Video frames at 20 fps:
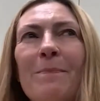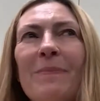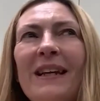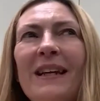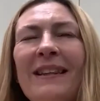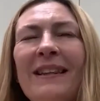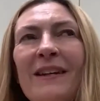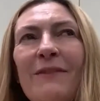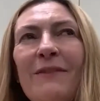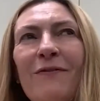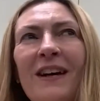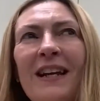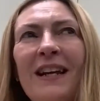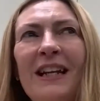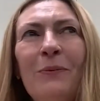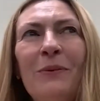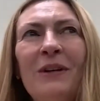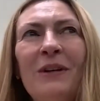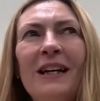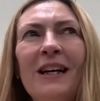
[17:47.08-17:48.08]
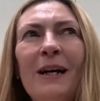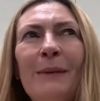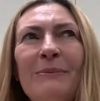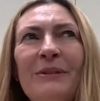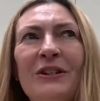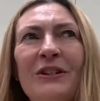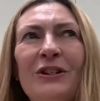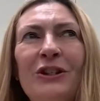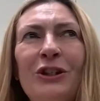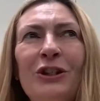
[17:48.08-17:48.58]
And then finally, when it
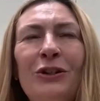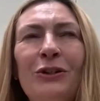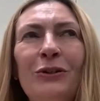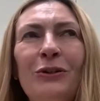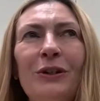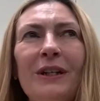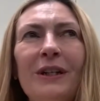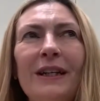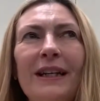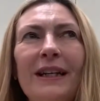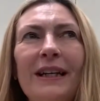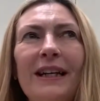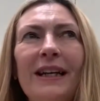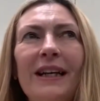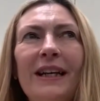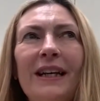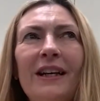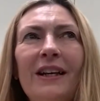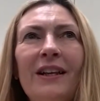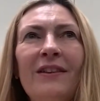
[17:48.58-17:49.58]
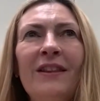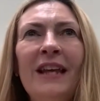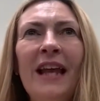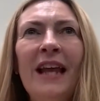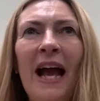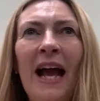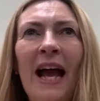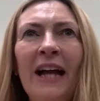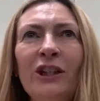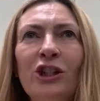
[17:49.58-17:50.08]
comes to the
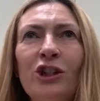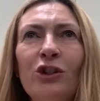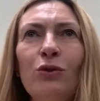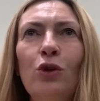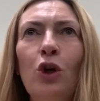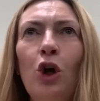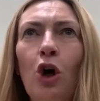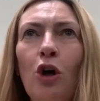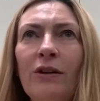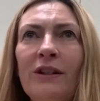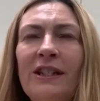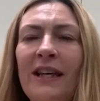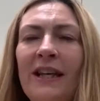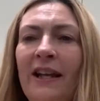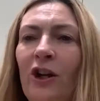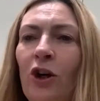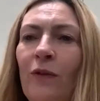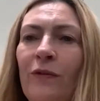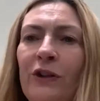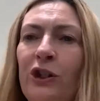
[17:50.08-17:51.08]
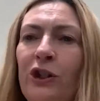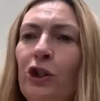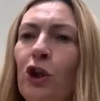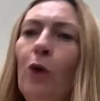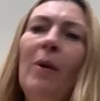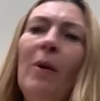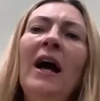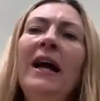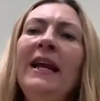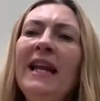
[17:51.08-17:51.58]
actual content of the job,
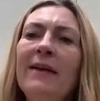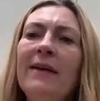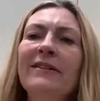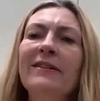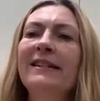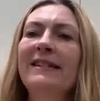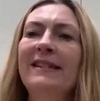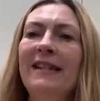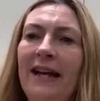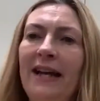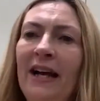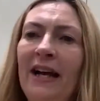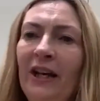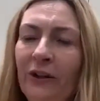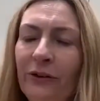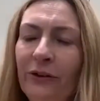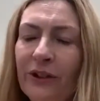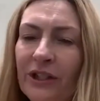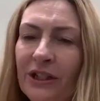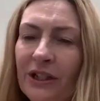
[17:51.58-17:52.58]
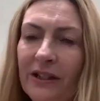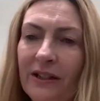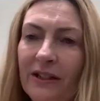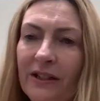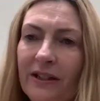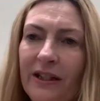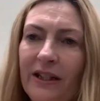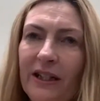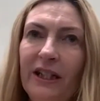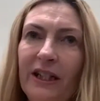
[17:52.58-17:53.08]
I never set out
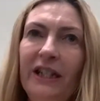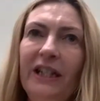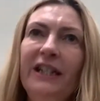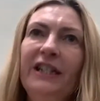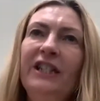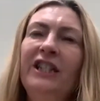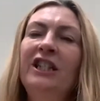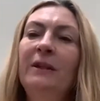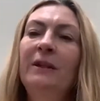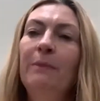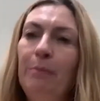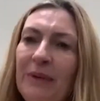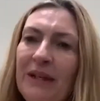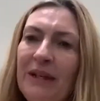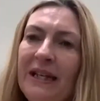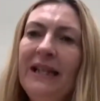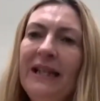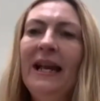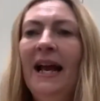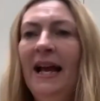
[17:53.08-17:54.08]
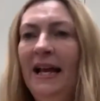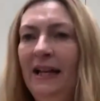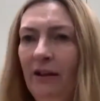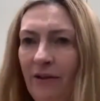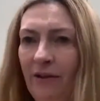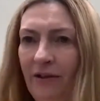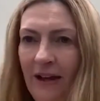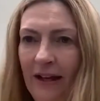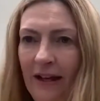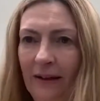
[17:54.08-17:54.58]
to be
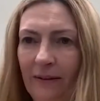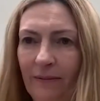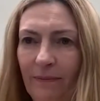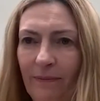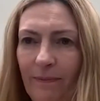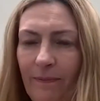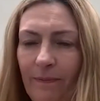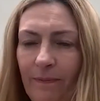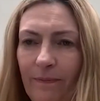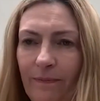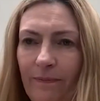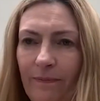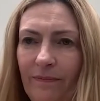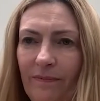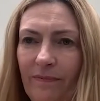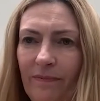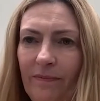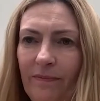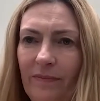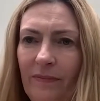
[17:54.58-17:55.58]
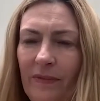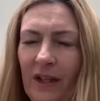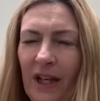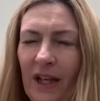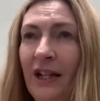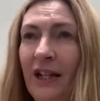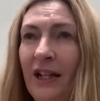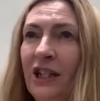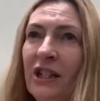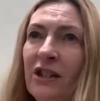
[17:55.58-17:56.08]
anything.
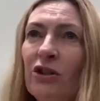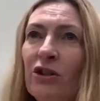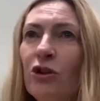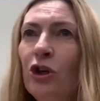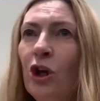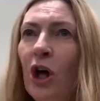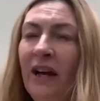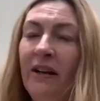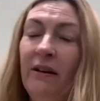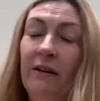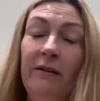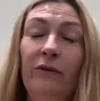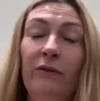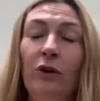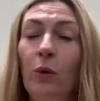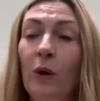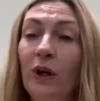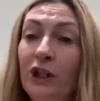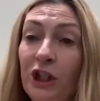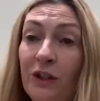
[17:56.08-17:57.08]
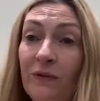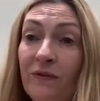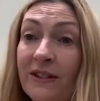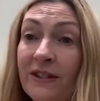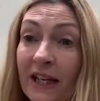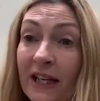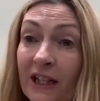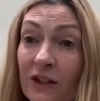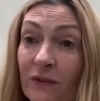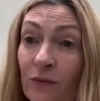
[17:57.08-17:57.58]
I didn't know what a chief
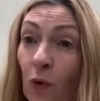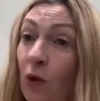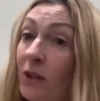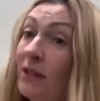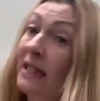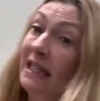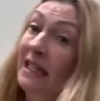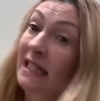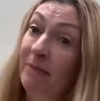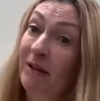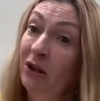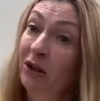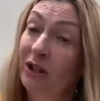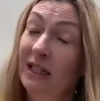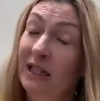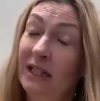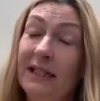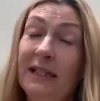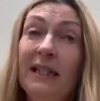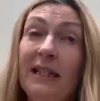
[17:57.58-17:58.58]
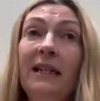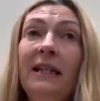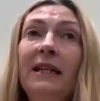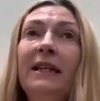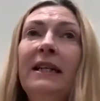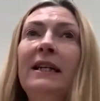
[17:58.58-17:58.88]
executive was, let's be honest. Yeah.